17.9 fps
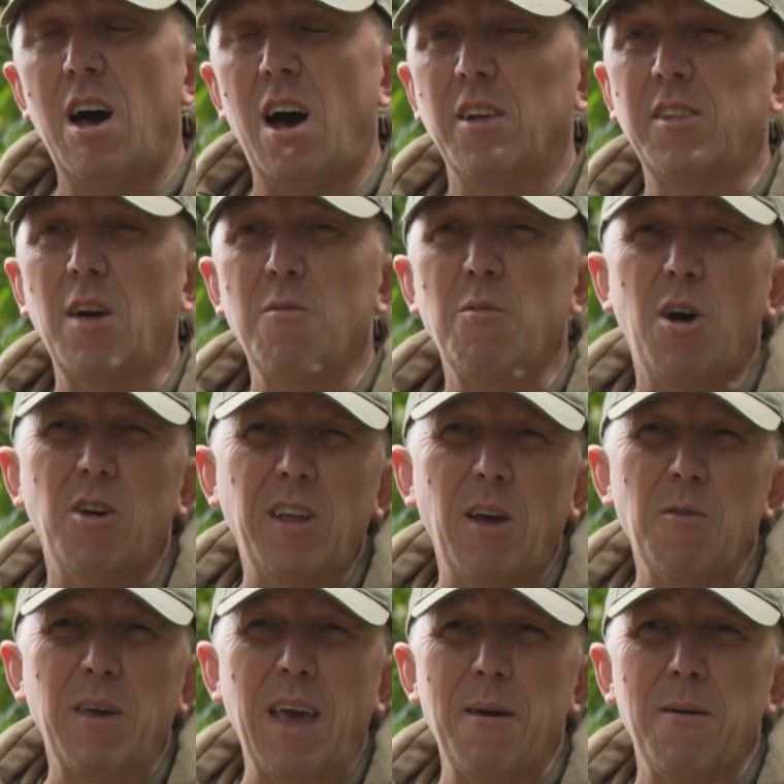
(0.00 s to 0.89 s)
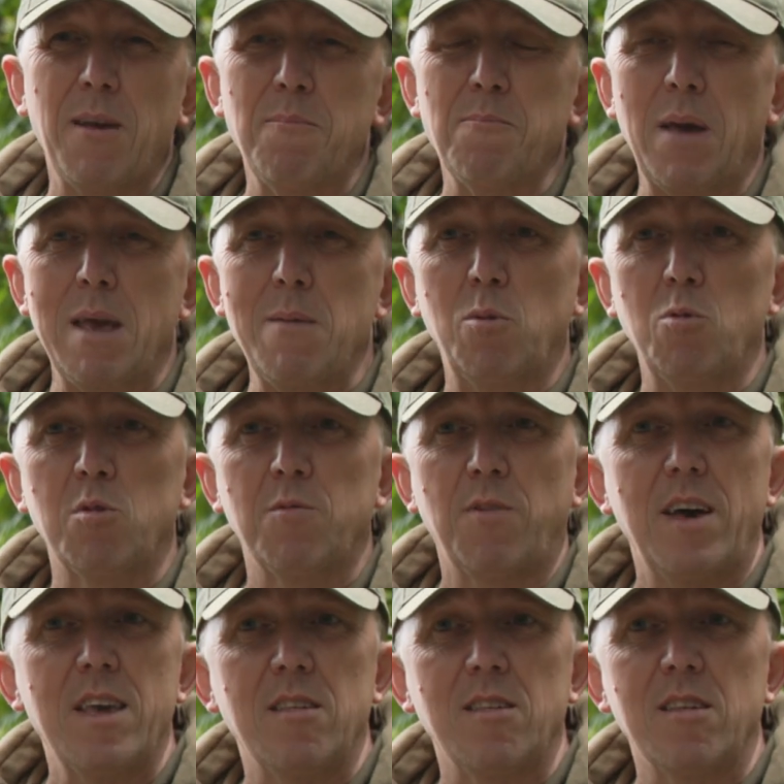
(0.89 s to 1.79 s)
I don't get in people's
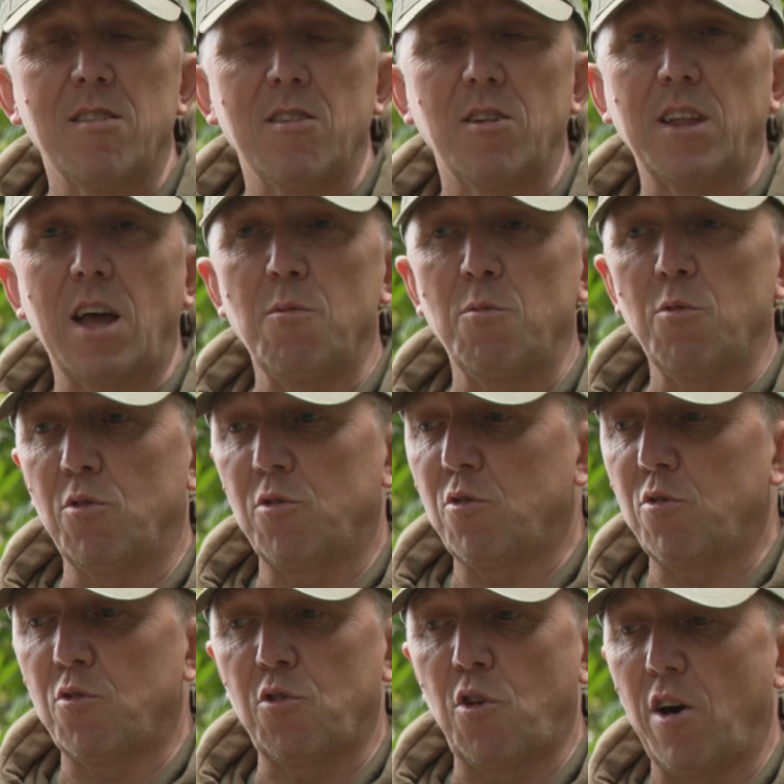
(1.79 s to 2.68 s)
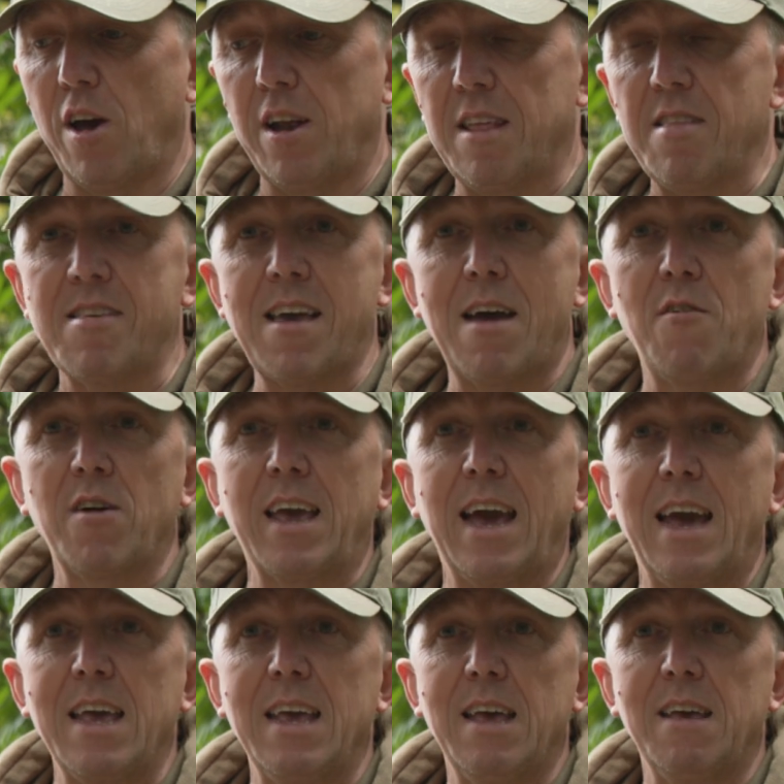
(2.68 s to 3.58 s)
faces, I don't try and
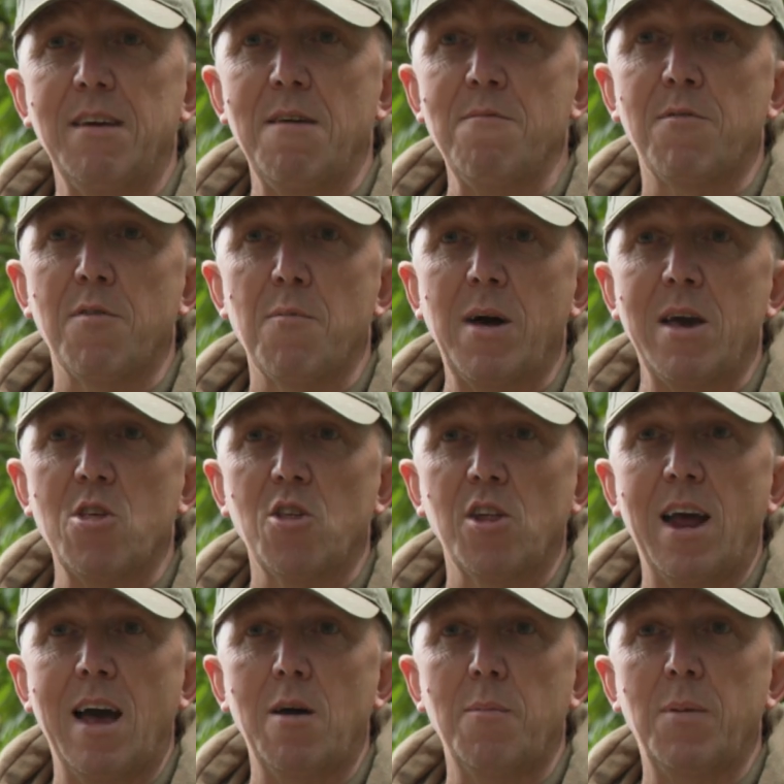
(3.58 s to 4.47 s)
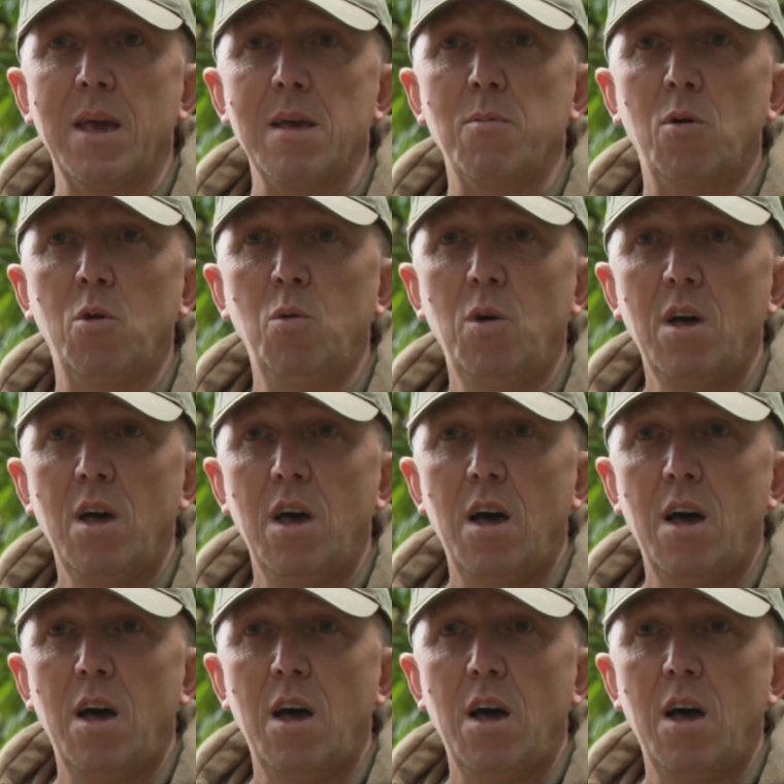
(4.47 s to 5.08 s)
interrogate information out of people.